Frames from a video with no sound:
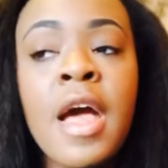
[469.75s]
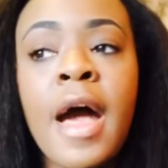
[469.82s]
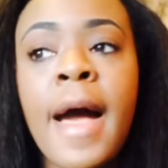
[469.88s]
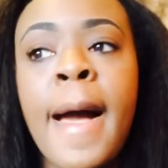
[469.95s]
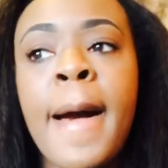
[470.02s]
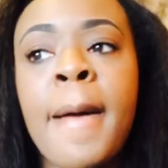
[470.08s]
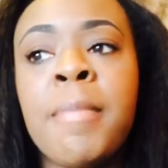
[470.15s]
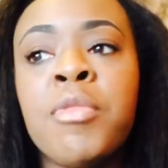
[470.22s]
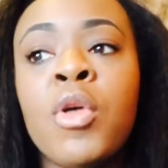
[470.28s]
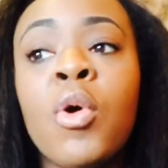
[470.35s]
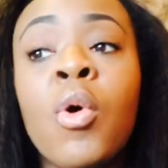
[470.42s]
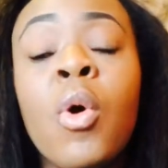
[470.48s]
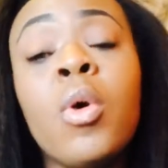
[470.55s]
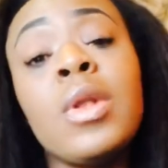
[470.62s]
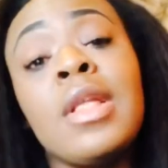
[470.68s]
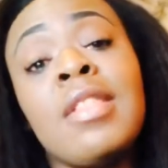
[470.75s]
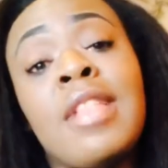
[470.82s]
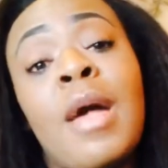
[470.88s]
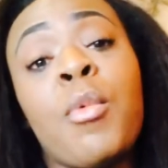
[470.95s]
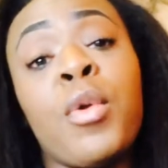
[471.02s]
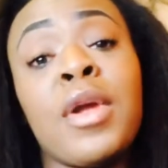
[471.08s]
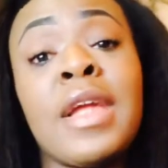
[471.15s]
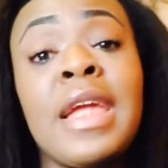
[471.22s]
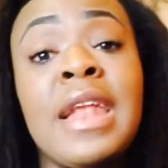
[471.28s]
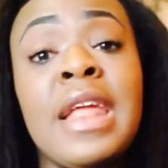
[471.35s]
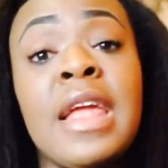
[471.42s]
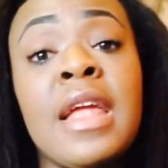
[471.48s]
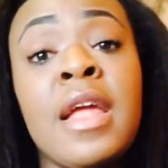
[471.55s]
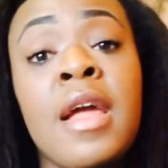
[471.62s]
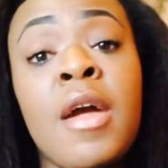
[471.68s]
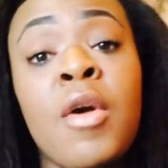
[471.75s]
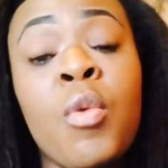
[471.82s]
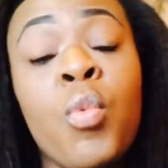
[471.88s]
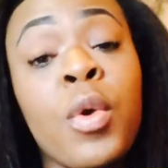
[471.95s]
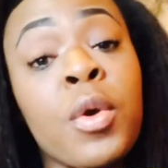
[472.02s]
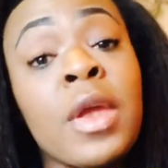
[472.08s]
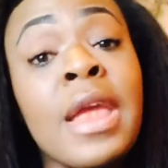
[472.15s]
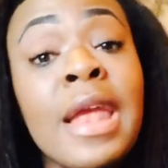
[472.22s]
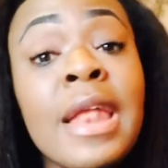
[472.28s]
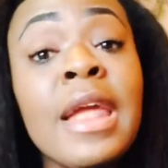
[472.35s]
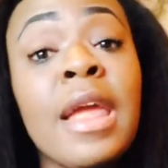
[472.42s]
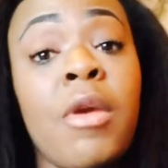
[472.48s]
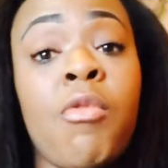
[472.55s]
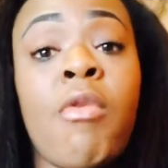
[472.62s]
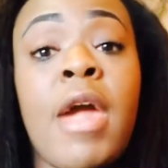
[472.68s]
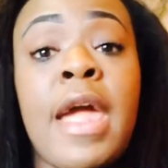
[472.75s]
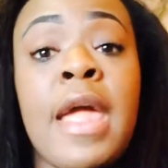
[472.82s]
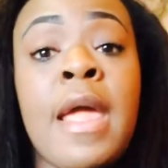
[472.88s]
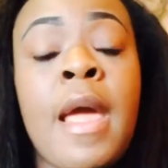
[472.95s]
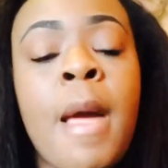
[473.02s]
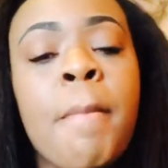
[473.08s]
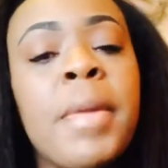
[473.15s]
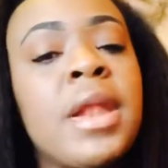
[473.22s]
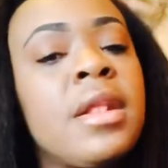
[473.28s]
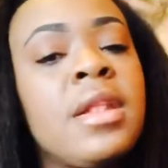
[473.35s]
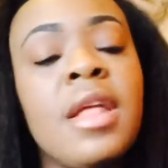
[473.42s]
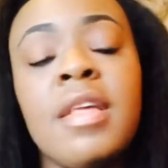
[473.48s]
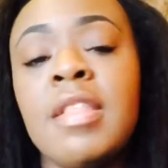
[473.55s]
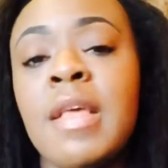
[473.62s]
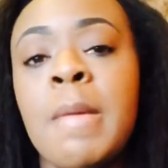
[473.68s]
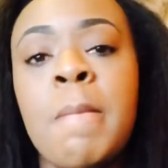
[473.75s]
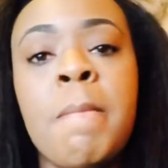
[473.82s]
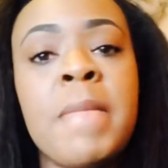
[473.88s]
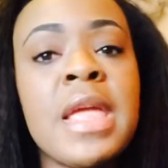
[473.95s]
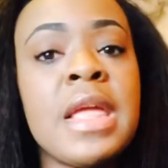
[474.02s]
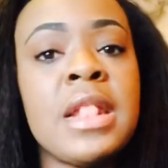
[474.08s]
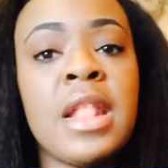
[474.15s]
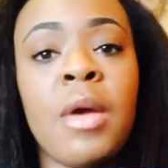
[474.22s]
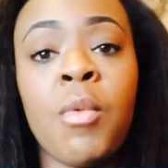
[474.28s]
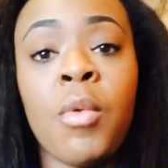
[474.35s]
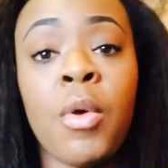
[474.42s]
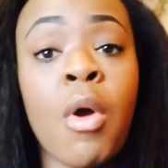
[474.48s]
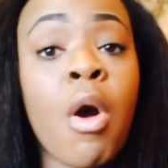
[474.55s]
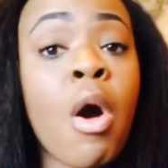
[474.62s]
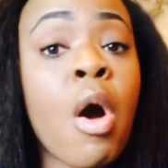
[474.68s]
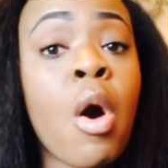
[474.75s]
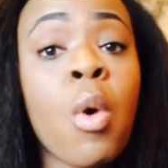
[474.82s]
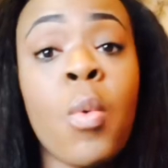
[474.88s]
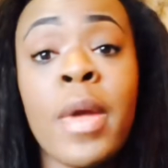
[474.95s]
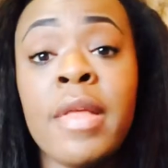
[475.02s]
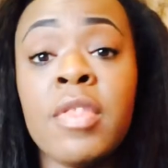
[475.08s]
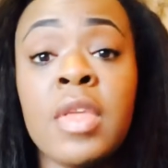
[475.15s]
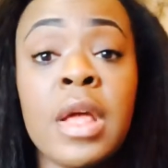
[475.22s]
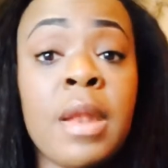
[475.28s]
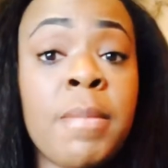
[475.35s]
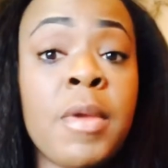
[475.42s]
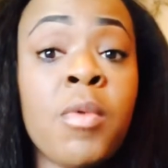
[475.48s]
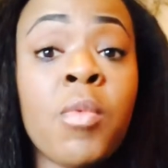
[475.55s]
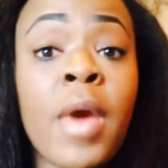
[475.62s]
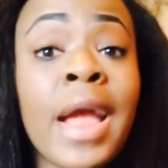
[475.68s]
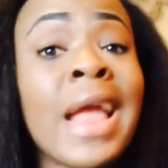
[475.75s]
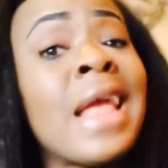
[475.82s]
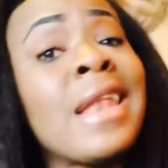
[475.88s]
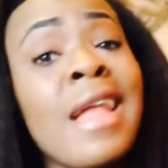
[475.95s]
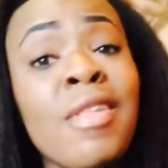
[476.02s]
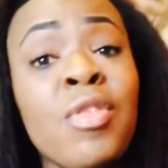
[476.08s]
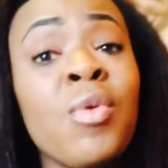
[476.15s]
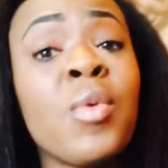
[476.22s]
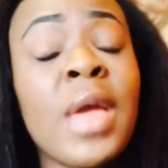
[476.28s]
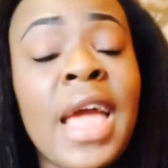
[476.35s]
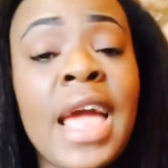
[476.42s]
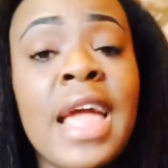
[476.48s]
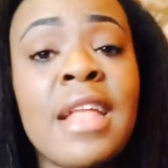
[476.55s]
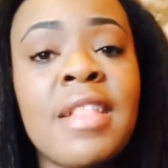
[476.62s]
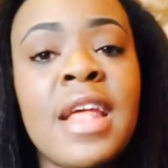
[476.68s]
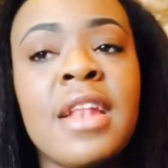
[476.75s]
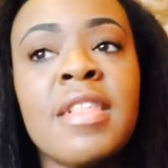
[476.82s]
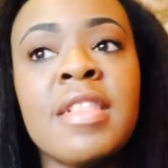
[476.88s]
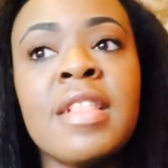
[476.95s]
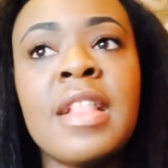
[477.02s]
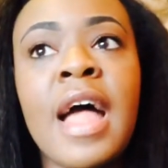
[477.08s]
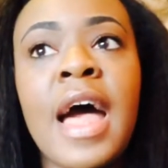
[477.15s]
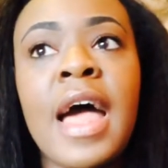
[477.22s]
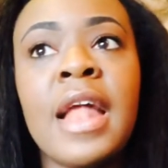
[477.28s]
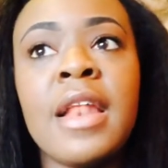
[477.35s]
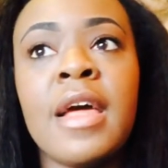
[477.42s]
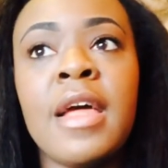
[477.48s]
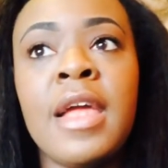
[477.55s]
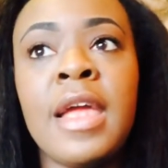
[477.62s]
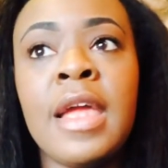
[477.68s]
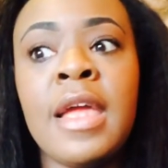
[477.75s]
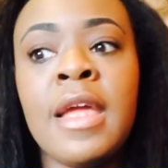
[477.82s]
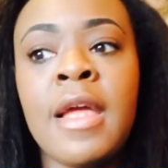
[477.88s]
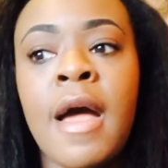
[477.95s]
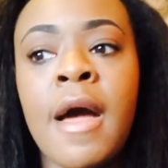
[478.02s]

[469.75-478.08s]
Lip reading: The goal is that we're getting it right, but it doesn't mean that we're always going to be right, and that's okay. That is not a